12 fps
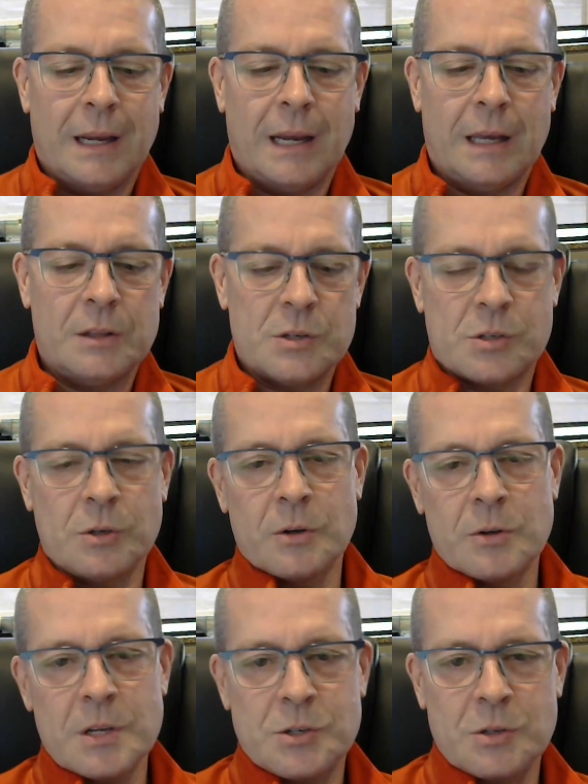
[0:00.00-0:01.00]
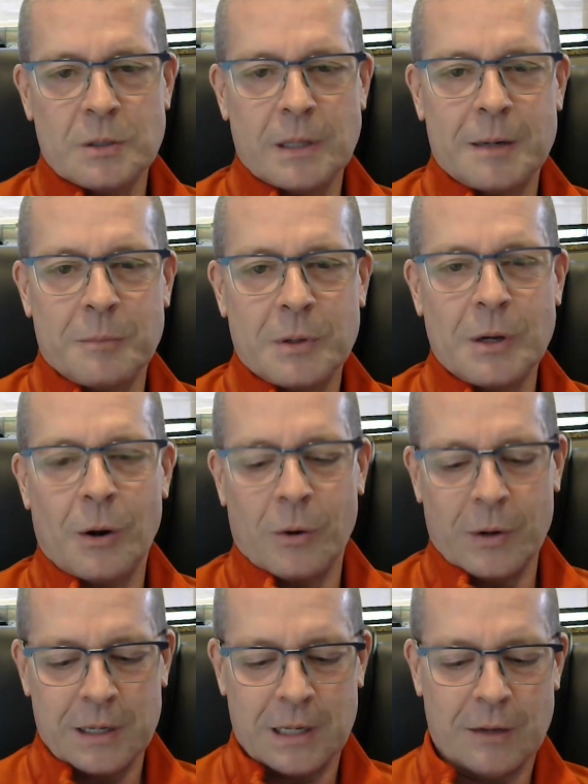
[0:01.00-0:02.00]
and the sooner that you let them
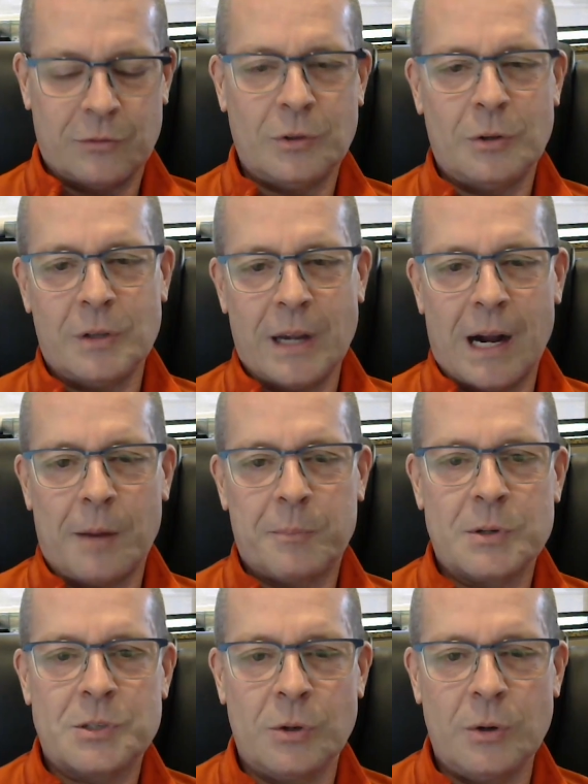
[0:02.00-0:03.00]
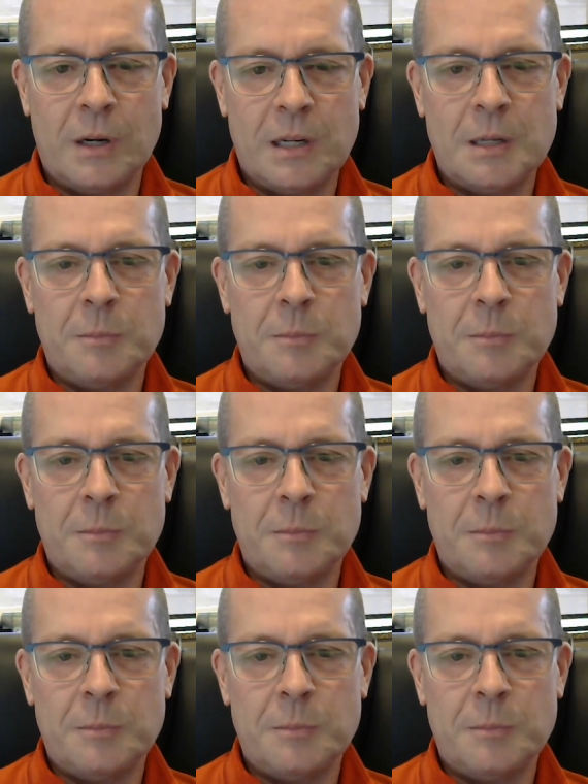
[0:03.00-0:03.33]
go, it gives you the opportunity